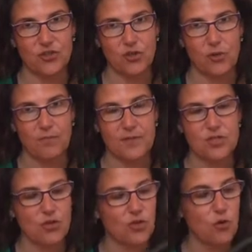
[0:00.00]
circle.
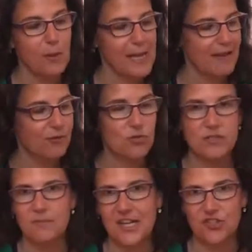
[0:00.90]
So you may have
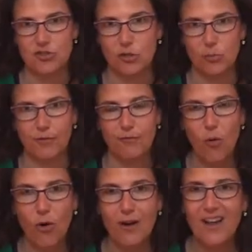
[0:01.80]
used the magic circle
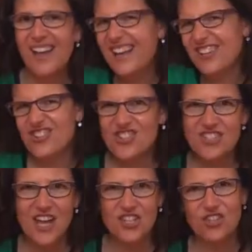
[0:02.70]
before and you're
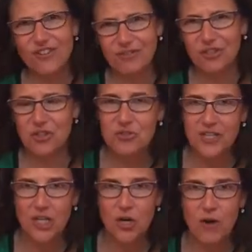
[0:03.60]
just not sure if you're
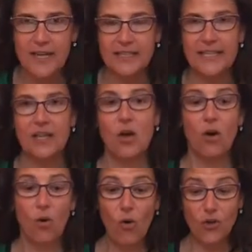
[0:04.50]
using it correctly,
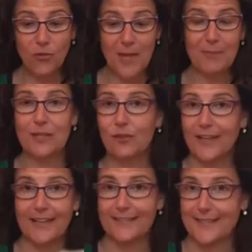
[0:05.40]
or you may be
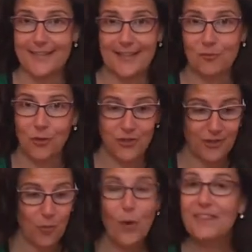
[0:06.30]
looking at this thing and
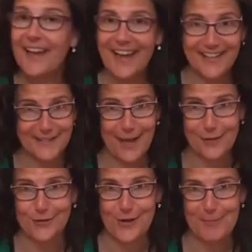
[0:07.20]
wondering, what the heck is
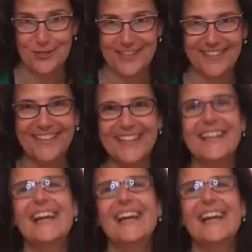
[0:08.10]
that contraption?